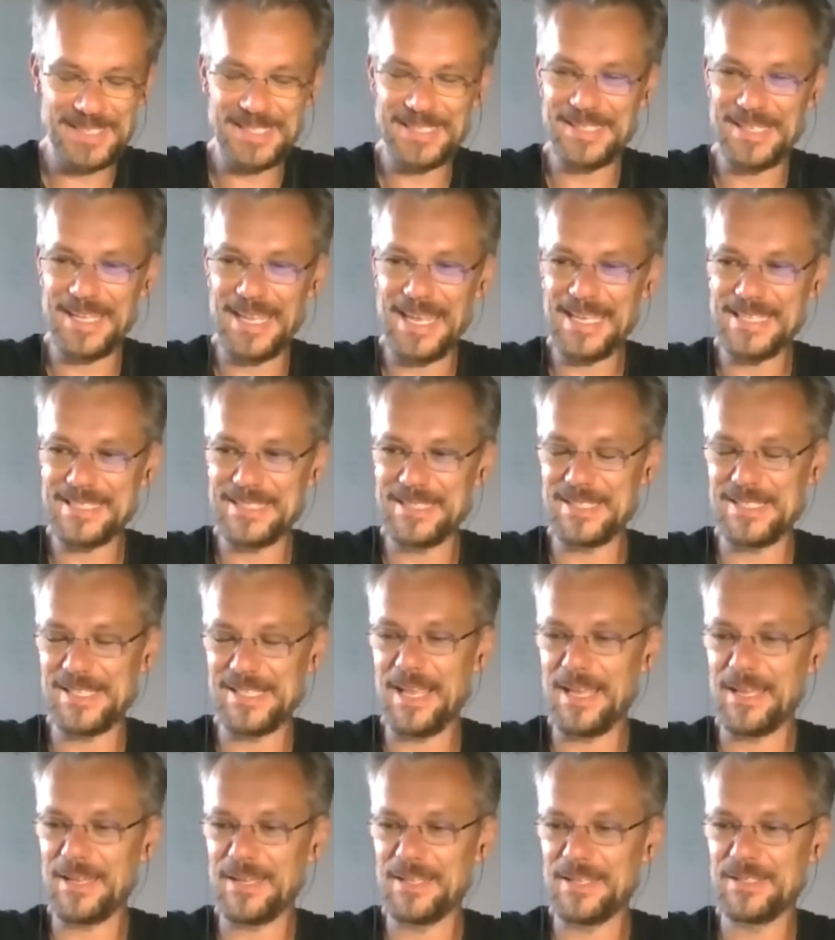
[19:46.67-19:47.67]
dear guest, is
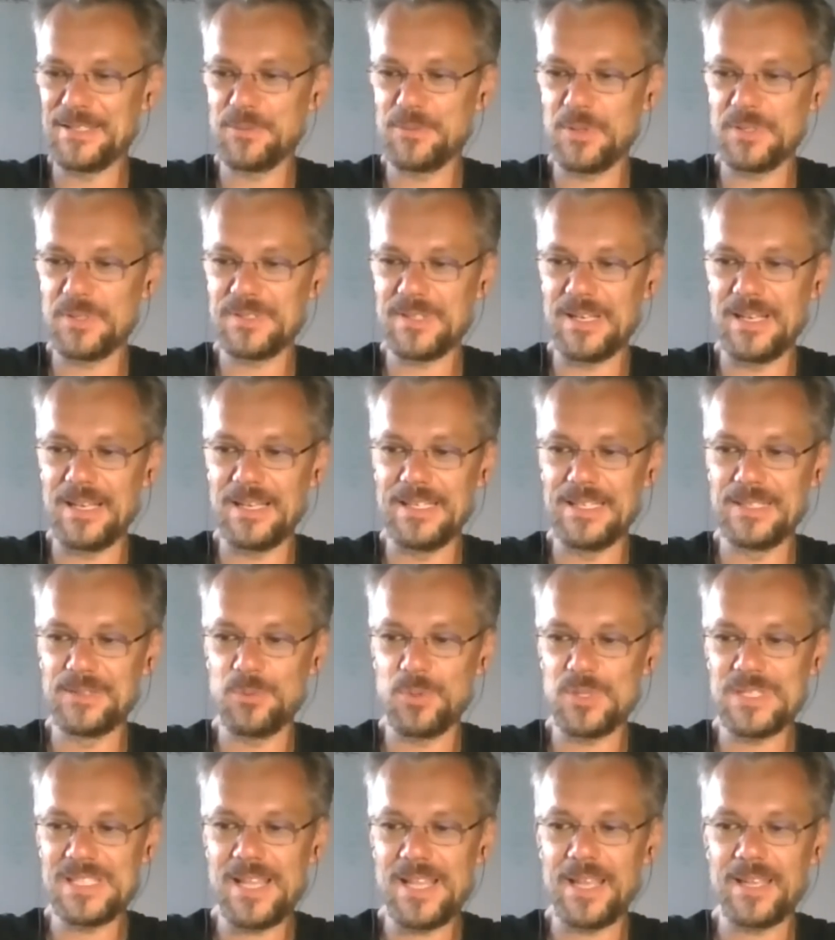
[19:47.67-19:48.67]
like, it
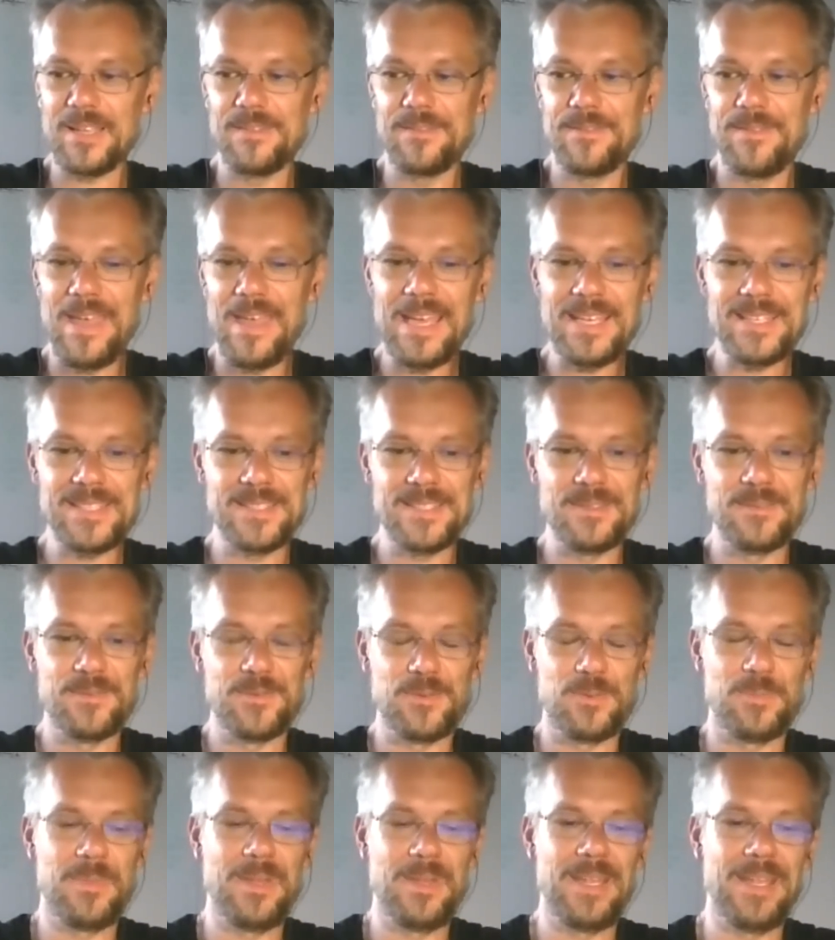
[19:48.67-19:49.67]
was like a vaccine
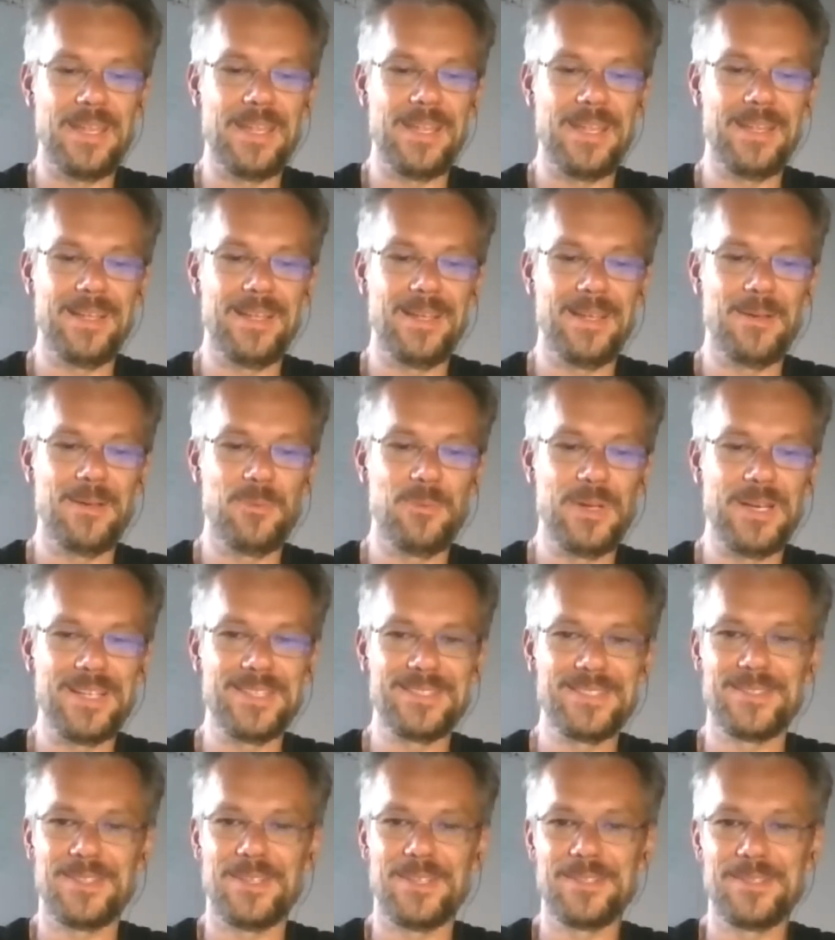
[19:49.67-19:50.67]
for me when
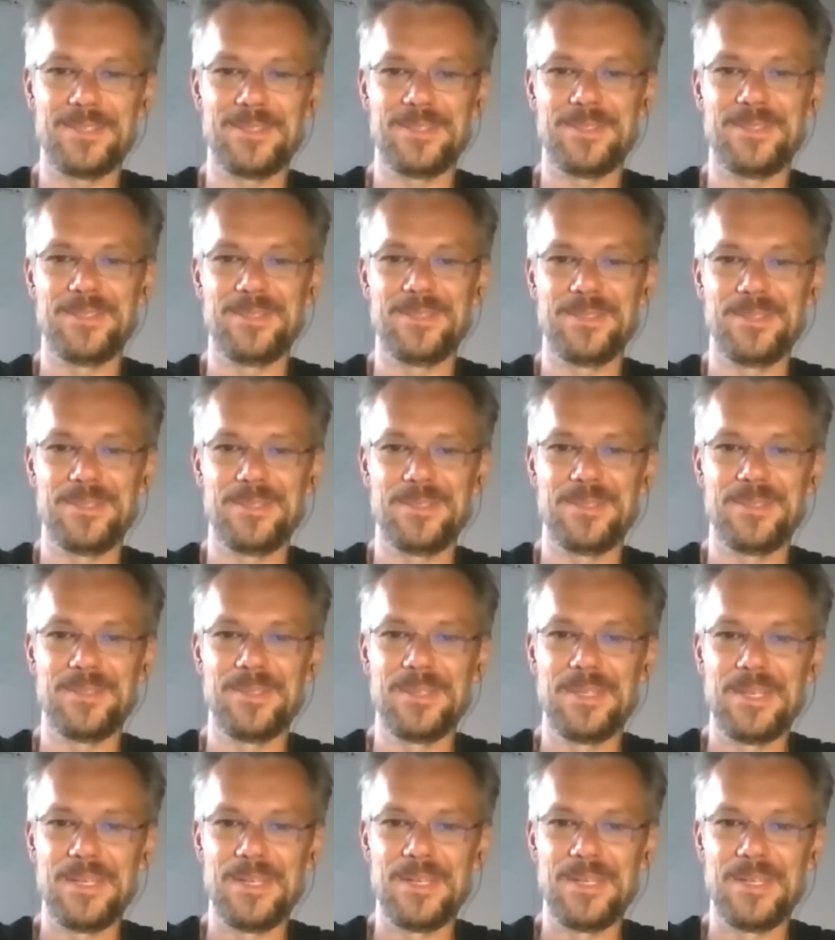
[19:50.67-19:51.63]
I started to